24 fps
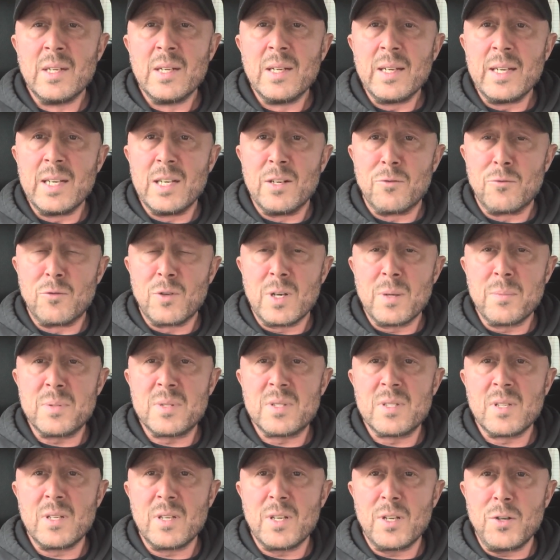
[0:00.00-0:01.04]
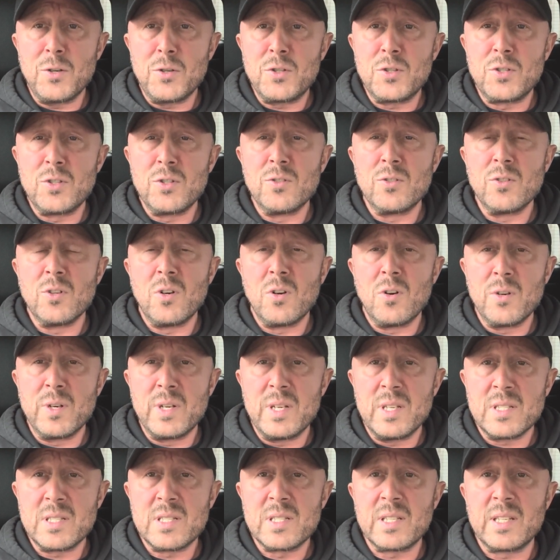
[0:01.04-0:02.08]
It rubs the lotion on
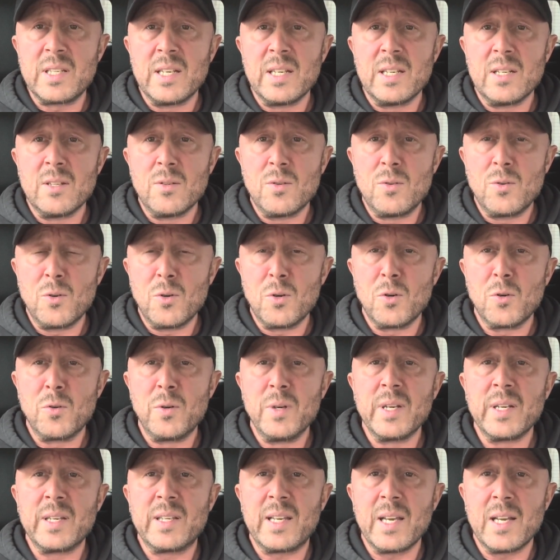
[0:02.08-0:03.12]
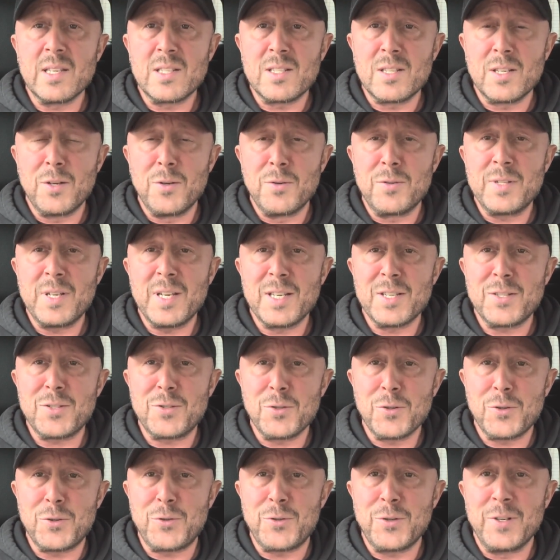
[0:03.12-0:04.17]
its skin or it gets low
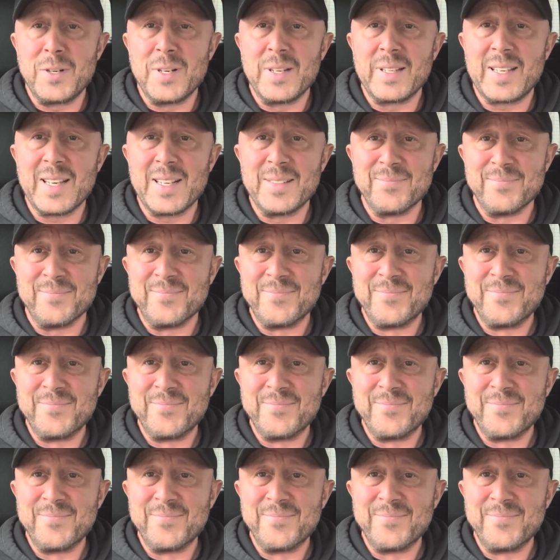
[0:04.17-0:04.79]
testosterone again.